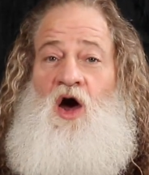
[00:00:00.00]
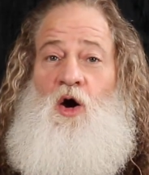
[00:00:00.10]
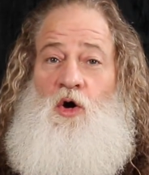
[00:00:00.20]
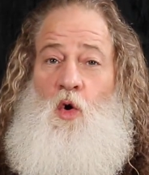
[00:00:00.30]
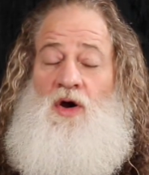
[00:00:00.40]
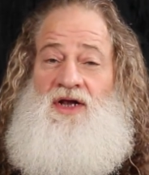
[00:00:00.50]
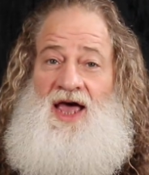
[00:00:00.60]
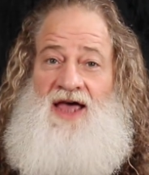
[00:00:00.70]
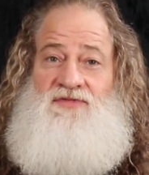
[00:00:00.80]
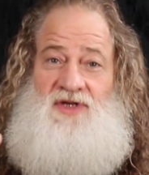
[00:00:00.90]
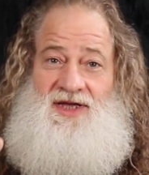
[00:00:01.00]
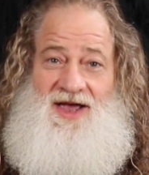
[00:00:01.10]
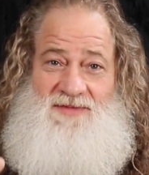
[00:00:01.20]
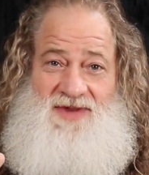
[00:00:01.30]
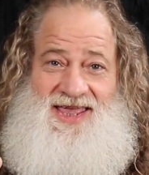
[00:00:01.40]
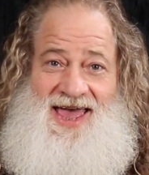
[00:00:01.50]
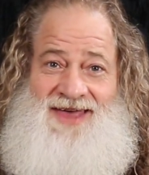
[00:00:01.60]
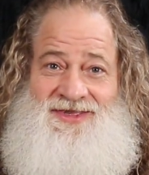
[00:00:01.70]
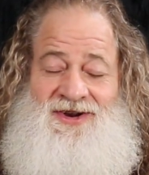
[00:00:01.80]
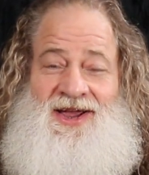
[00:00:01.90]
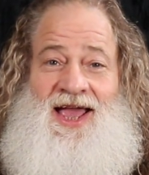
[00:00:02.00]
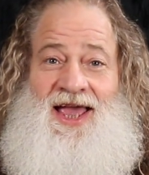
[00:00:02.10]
are going to have to come together,